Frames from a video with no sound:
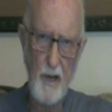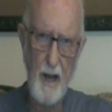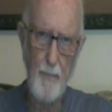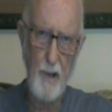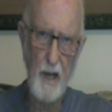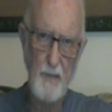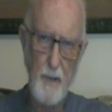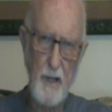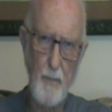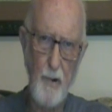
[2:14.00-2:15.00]
complex,
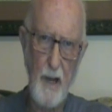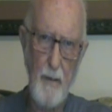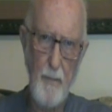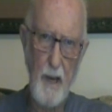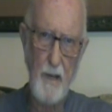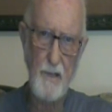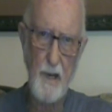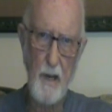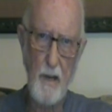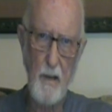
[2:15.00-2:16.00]
but the brain makes
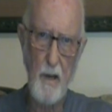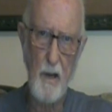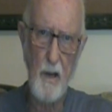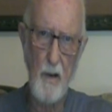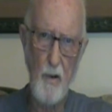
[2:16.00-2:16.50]
an